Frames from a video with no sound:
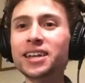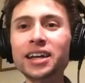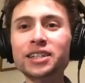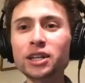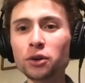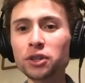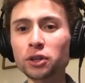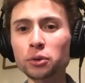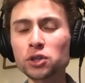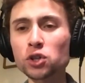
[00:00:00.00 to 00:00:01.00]
didn't know that there
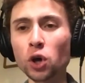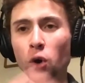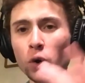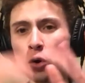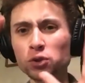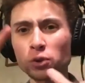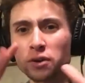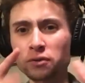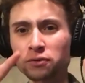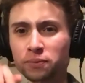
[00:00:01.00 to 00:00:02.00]
was this whole sort
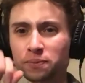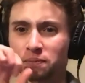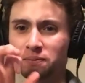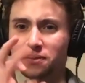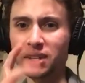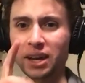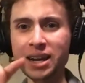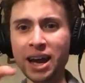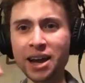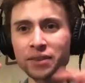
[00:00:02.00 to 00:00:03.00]
of
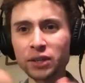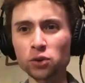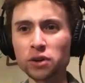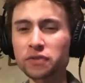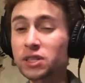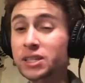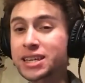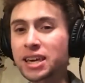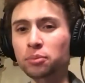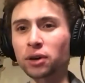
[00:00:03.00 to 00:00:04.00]
conniving, sort of
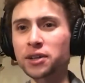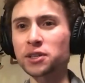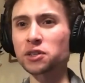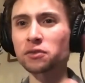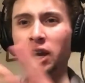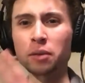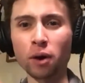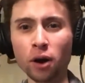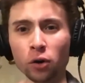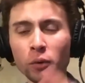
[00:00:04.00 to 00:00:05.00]
sneaky process of like
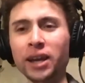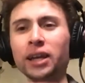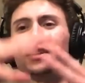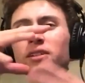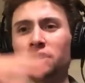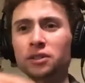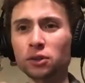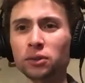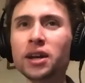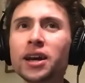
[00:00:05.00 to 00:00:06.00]
borrowing, and
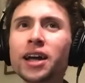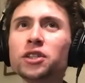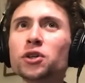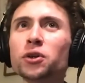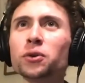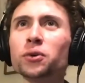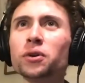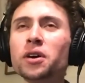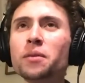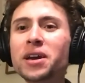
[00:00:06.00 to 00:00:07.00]
so
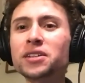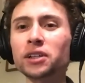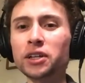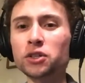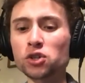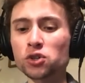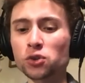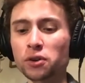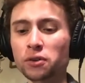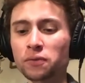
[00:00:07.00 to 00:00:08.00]
basically it's just sort
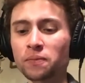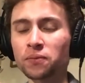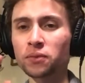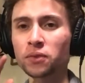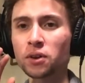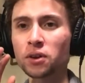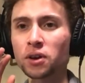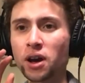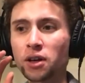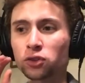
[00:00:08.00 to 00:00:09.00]
of
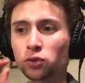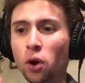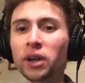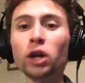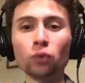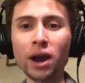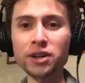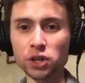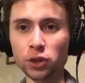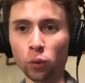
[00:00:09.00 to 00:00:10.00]
throwing a wrench
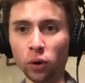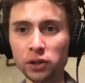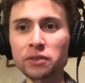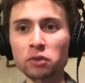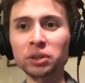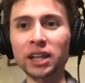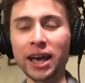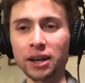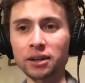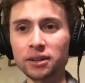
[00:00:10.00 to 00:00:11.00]
in the works of a
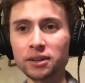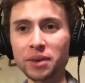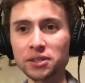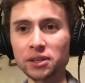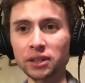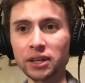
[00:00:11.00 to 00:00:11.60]
plan, basically.